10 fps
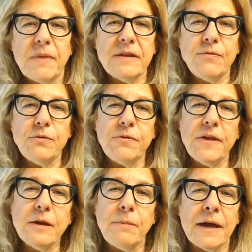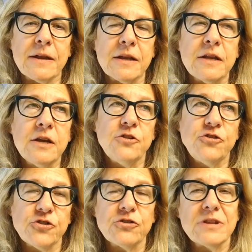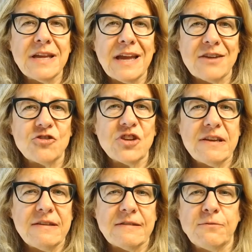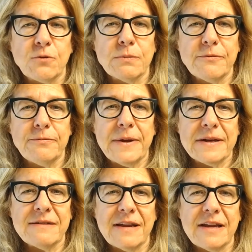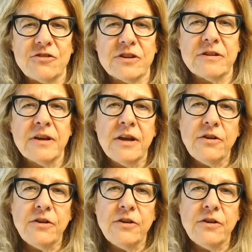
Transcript: And if you think about it, journaling actually is a form of meditation.